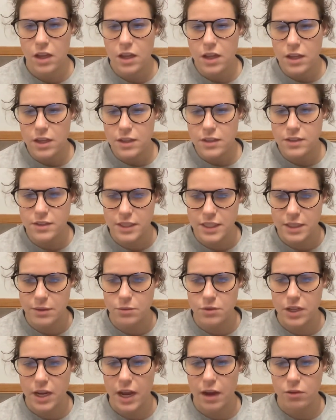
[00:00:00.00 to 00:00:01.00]
seemed
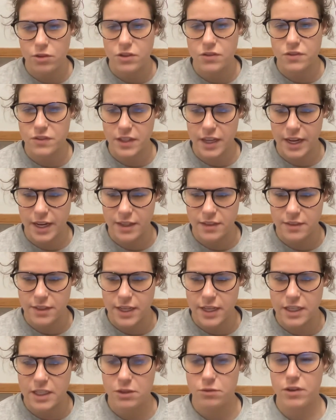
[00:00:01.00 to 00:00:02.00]
out of date and
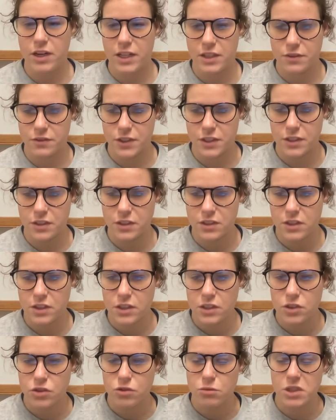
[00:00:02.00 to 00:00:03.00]
irrelevant
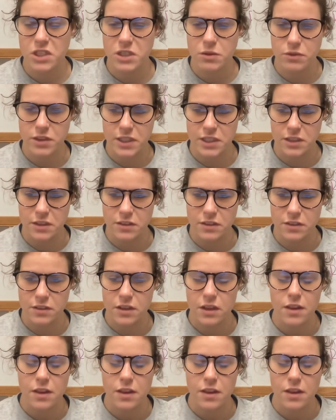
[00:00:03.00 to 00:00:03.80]
to many readers.